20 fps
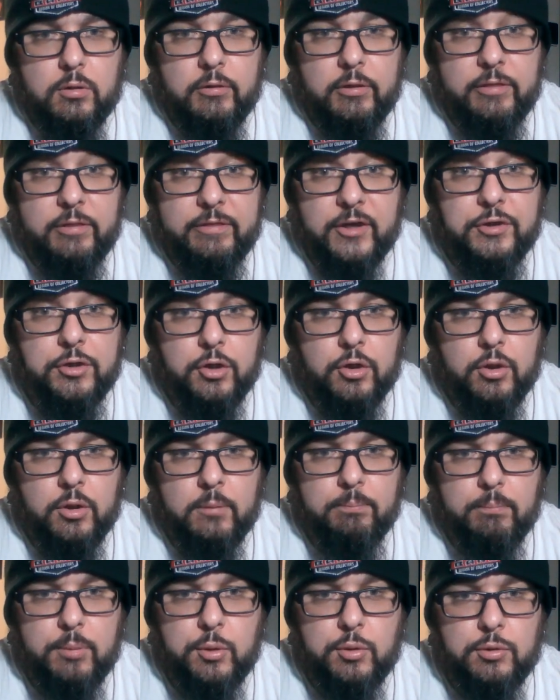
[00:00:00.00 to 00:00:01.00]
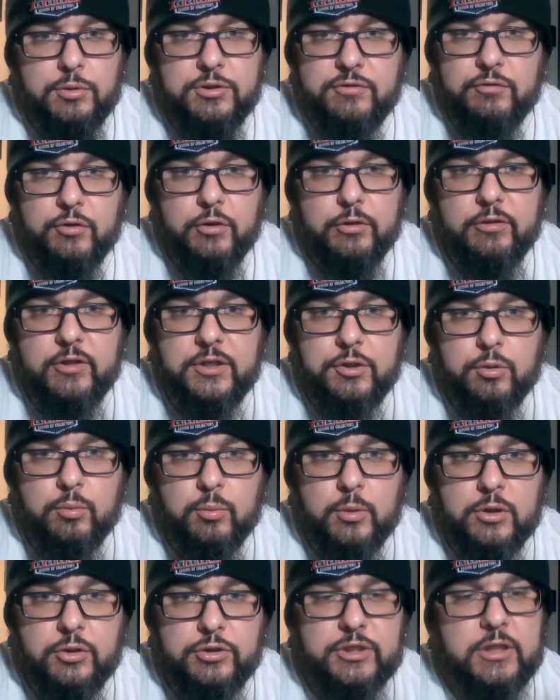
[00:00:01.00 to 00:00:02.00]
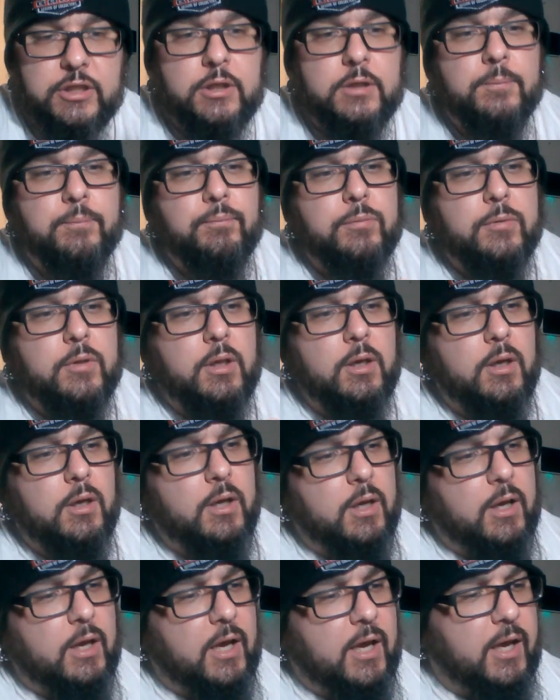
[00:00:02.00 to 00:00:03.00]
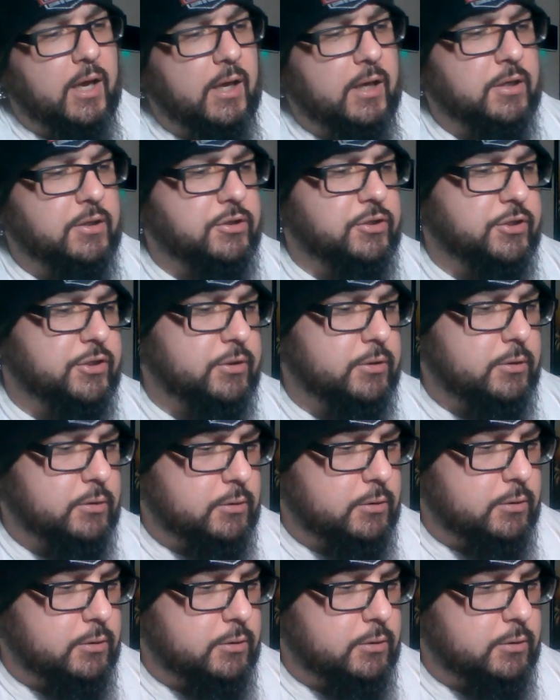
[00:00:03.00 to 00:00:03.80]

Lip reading: thunder bolts for Thunder Rosa. And